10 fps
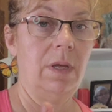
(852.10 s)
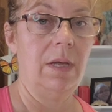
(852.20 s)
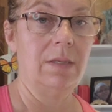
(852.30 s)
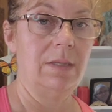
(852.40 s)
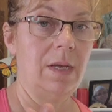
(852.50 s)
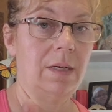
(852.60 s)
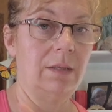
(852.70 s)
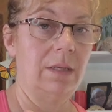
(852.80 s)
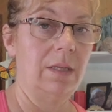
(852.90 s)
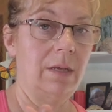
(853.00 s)

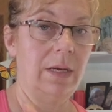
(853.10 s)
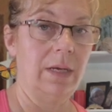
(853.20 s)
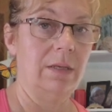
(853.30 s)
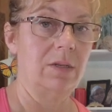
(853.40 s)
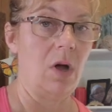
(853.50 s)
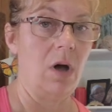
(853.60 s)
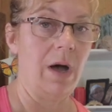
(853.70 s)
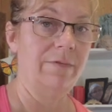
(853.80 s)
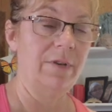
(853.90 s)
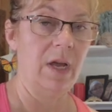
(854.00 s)
aesthetically, like it's
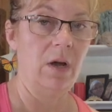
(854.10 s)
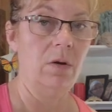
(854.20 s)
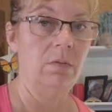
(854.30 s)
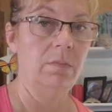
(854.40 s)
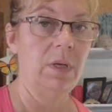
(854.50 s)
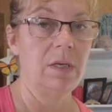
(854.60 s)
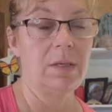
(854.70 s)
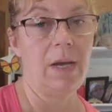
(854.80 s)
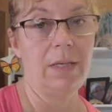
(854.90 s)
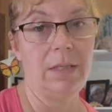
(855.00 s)
off now, because
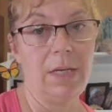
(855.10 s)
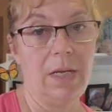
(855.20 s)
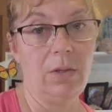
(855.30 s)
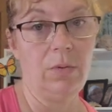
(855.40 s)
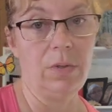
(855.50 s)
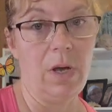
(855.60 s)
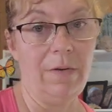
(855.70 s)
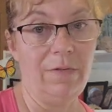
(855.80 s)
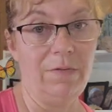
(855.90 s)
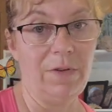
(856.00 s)
I had to take those
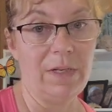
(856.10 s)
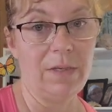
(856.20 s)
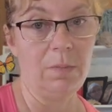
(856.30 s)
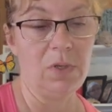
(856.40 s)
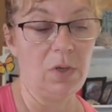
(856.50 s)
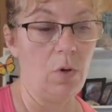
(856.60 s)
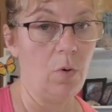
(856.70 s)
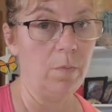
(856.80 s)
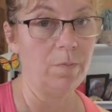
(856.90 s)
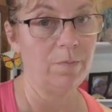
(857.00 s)
off and fix them.
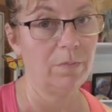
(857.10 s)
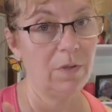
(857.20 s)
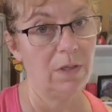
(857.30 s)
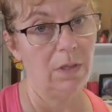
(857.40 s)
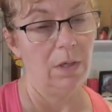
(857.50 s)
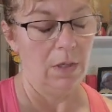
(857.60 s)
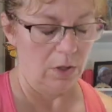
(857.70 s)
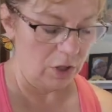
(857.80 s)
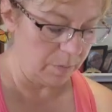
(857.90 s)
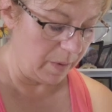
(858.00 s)
So
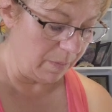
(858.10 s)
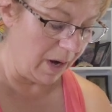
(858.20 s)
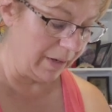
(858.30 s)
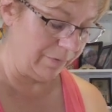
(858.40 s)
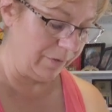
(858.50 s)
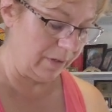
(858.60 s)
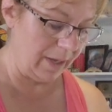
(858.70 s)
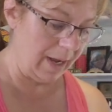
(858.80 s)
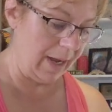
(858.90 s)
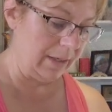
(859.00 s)
just be mindful of
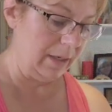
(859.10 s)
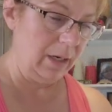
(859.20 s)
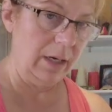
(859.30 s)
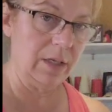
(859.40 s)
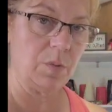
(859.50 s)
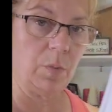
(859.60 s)
that. It's